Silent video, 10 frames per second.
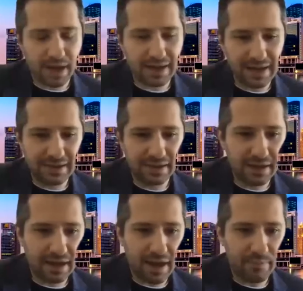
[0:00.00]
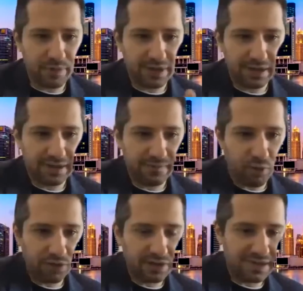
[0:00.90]
analytical and predictive
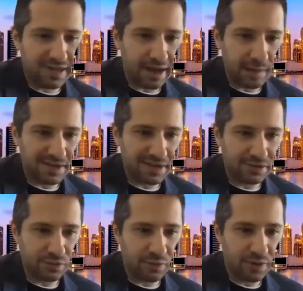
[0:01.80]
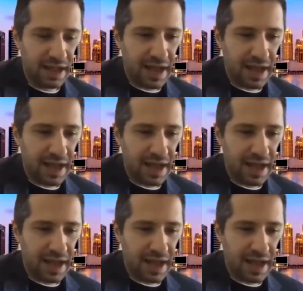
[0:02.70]
models that helps us to